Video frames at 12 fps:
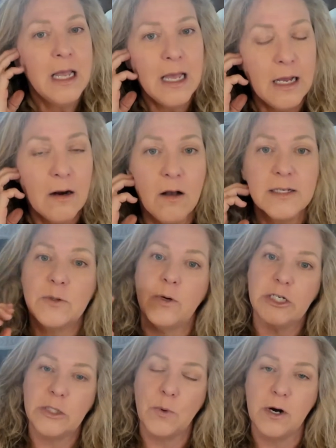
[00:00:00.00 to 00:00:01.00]
And also, I
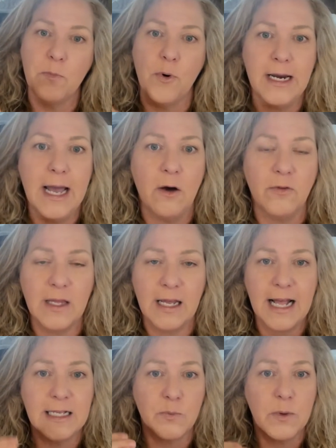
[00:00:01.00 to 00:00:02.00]
just want to point out that
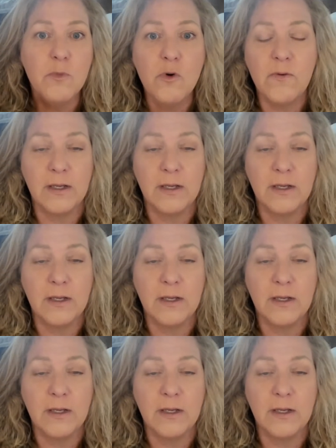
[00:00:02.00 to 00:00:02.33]
as we move